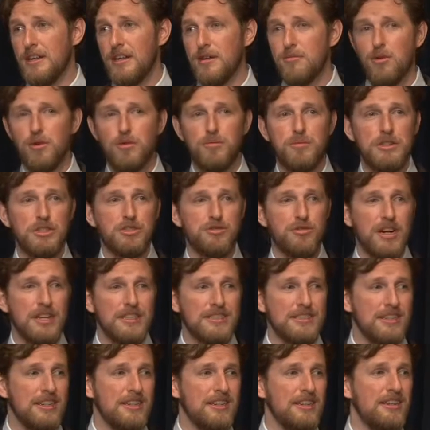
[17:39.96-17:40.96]
can both be
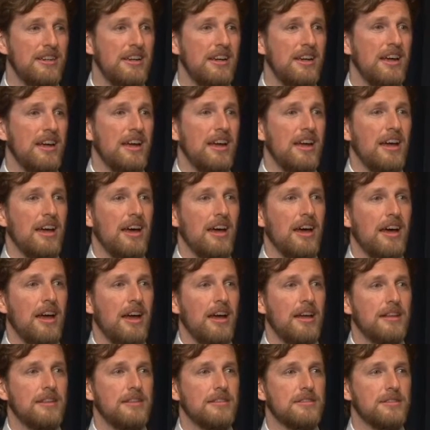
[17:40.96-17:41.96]
translated
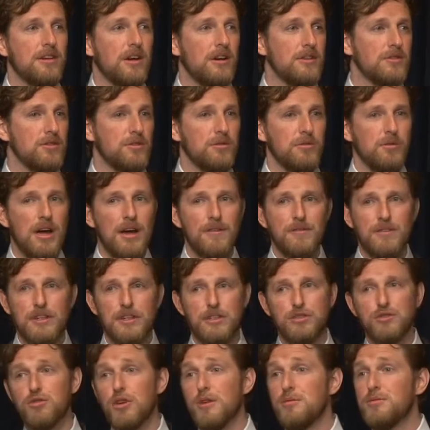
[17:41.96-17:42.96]
and also have the
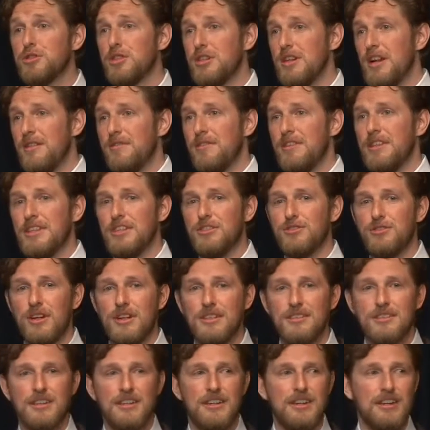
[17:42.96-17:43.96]
description and everything
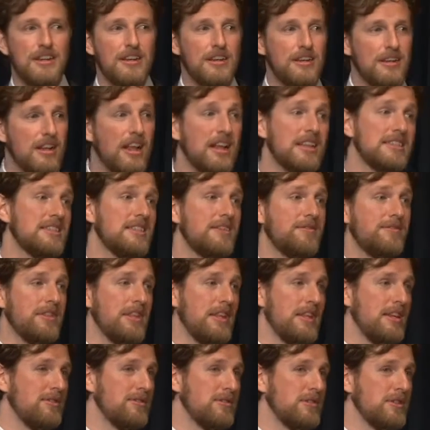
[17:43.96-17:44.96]
translated in lots of different
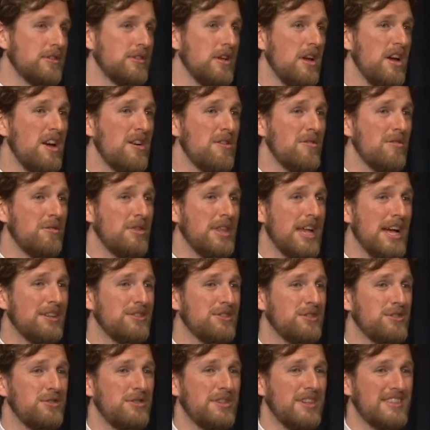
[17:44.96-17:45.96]
languages
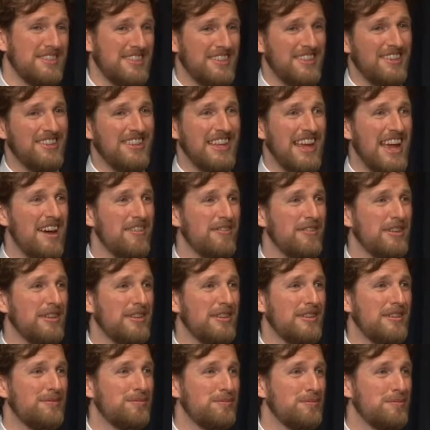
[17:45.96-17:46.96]
without you necessarily having
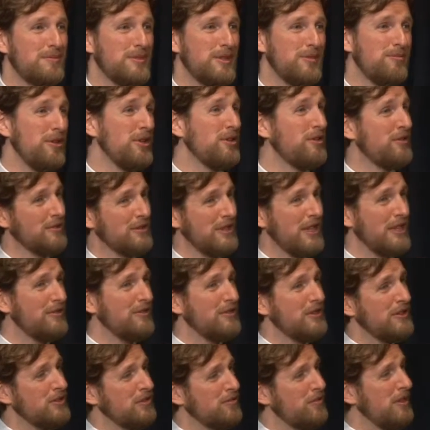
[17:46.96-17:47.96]
to speak those
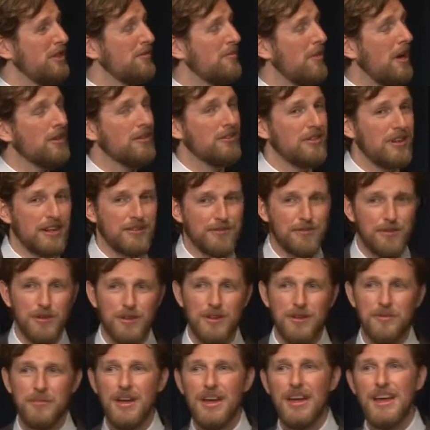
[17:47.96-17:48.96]
languages or be a bottleneck for
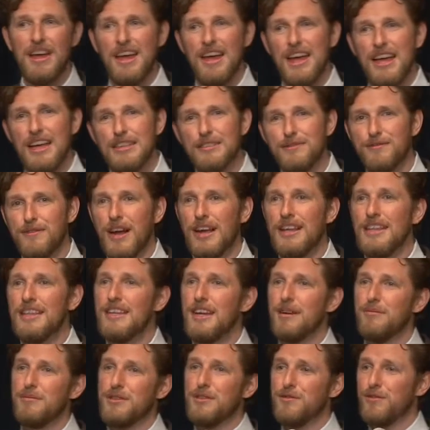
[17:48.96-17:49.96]
them, is finally
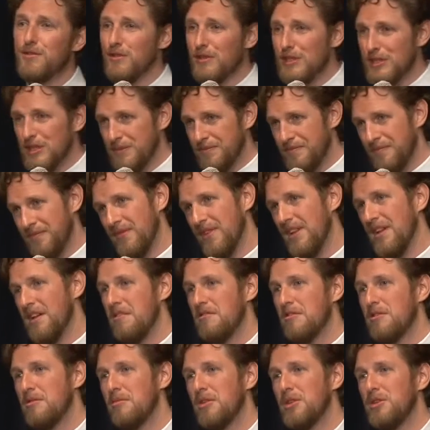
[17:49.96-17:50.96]
coming to fruition.
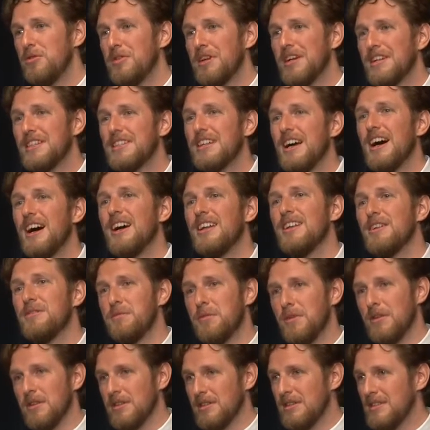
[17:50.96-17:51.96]
We've been doing a ton of
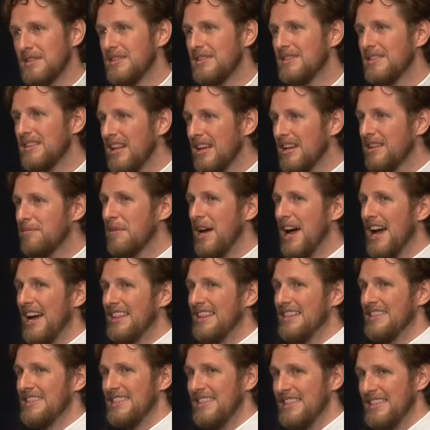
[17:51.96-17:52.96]
work. This is a lot of
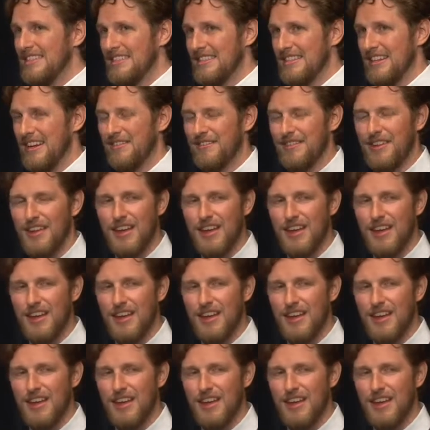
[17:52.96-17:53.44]
behind-the-scenes stuff,